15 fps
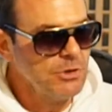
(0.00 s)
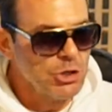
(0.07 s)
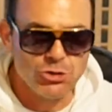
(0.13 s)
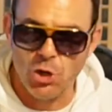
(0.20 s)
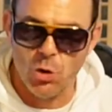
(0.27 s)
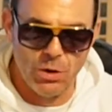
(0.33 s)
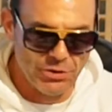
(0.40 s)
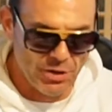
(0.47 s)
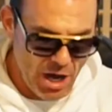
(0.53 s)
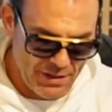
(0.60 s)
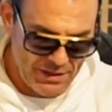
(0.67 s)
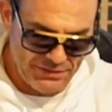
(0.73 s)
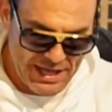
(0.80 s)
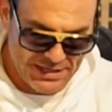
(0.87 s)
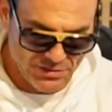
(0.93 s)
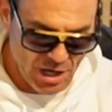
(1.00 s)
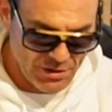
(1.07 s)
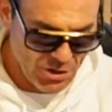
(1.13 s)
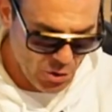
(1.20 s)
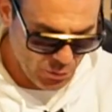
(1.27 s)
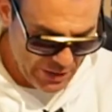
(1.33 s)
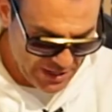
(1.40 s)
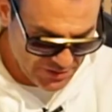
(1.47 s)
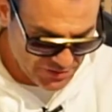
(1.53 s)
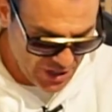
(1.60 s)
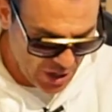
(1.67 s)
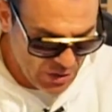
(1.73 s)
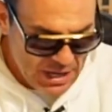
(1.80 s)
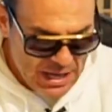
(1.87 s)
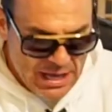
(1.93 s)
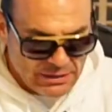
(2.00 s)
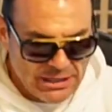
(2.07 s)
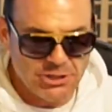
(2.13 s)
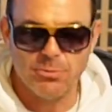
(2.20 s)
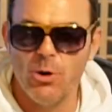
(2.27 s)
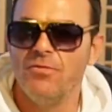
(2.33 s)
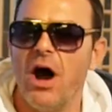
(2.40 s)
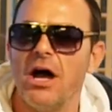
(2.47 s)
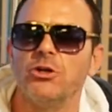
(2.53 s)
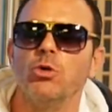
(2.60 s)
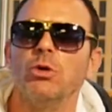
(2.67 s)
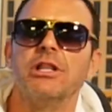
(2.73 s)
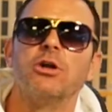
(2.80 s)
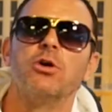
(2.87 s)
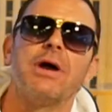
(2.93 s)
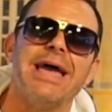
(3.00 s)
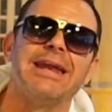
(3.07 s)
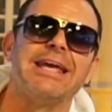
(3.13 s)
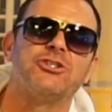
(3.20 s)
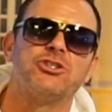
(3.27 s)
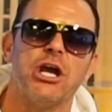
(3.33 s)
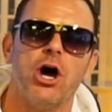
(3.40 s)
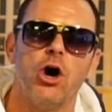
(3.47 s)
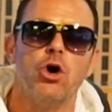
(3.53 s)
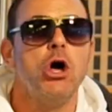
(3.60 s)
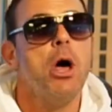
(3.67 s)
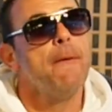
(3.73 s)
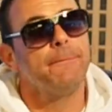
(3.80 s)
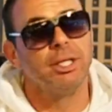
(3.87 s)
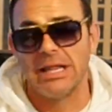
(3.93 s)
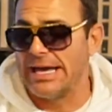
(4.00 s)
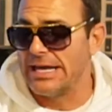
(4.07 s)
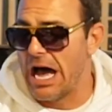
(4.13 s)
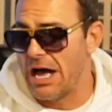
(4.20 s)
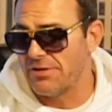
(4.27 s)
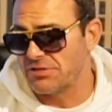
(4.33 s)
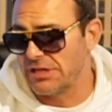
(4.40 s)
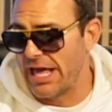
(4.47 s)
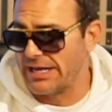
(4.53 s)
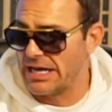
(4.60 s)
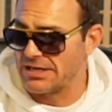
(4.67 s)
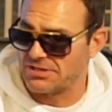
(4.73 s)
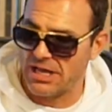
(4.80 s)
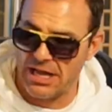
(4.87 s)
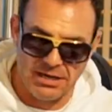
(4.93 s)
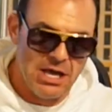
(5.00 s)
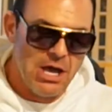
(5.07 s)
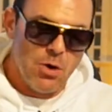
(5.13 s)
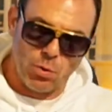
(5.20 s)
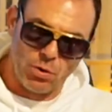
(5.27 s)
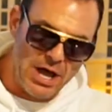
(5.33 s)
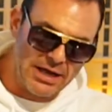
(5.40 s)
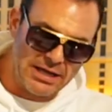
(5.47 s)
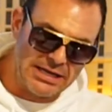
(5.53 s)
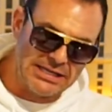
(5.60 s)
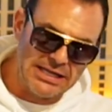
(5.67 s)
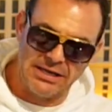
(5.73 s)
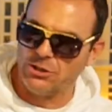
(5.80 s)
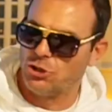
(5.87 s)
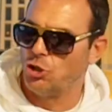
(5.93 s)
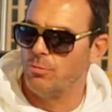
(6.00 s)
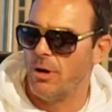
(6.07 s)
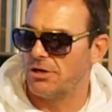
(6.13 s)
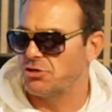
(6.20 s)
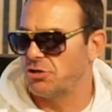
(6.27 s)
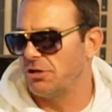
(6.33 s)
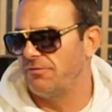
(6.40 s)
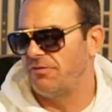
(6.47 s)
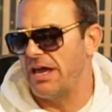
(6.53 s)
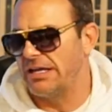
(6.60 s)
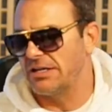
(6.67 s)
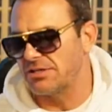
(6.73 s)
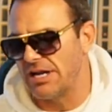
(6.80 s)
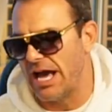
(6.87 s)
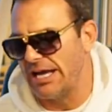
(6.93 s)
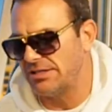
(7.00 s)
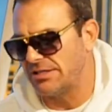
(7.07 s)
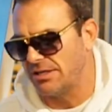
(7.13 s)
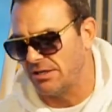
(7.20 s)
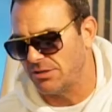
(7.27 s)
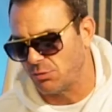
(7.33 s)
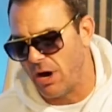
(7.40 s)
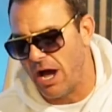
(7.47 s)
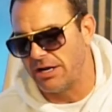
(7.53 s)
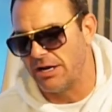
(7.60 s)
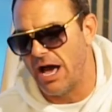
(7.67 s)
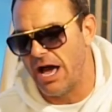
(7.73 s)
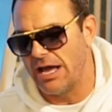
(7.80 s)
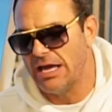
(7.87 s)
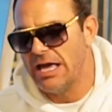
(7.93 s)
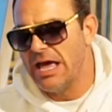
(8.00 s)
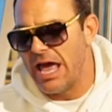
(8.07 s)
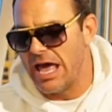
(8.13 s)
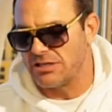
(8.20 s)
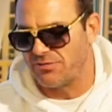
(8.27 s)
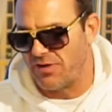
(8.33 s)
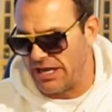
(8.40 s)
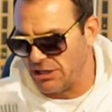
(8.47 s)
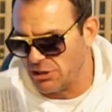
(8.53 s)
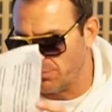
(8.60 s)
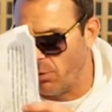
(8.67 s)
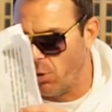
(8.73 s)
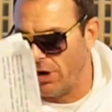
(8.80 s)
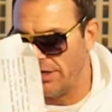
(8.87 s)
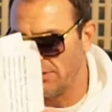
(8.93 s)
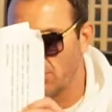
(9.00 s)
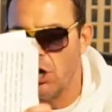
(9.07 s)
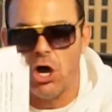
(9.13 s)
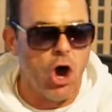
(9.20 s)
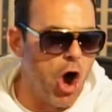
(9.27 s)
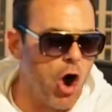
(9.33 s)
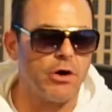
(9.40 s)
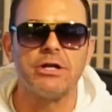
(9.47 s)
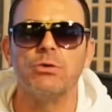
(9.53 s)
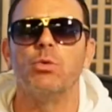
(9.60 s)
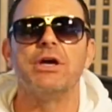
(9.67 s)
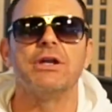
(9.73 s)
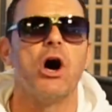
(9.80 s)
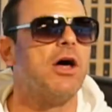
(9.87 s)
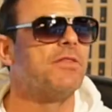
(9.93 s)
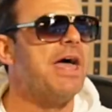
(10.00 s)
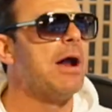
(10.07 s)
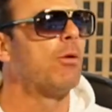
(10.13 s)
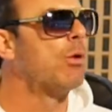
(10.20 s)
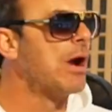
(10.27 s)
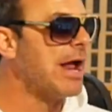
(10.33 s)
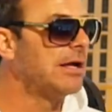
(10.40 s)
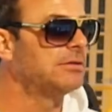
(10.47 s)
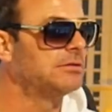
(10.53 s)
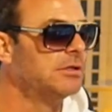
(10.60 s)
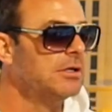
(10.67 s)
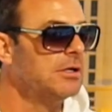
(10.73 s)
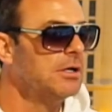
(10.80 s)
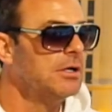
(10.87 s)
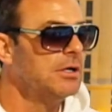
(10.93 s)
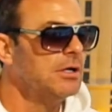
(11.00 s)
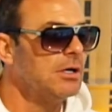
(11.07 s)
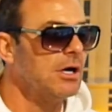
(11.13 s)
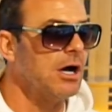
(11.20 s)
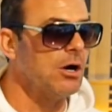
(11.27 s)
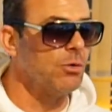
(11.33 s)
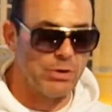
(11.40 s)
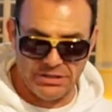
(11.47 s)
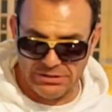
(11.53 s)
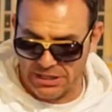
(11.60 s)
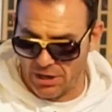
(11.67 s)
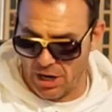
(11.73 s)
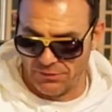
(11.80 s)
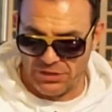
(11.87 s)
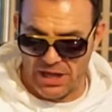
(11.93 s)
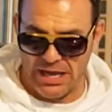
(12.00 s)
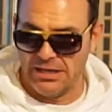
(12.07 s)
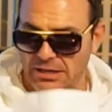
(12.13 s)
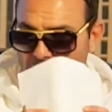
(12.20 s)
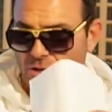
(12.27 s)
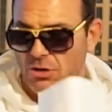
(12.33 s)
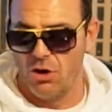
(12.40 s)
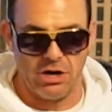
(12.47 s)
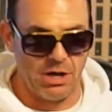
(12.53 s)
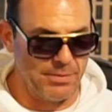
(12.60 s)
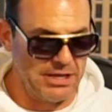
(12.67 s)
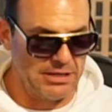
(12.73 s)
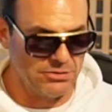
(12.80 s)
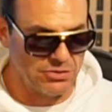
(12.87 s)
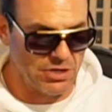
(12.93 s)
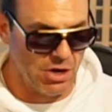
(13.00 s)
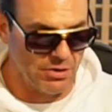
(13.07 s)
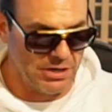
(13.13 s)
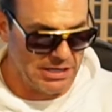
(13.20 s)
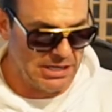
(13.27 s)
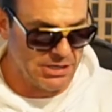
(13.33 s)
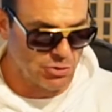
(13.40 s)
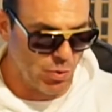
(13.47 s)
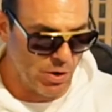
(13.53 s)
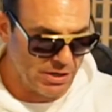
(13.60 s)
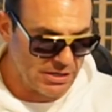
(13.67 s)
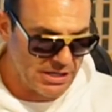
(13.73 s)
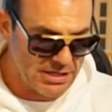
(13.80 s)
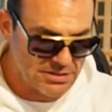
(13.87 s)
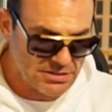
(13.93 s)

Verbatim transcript: So when the, uh, and that's on no rest. So let's move on to a little NHL playoffs. Like I said, we're not going to get in too much of the Vegas Knights because Ron and I, as Vegas boys, already went on that rant. Oh my God! Uh, we did our thing. You know what I mean? So it is what it is.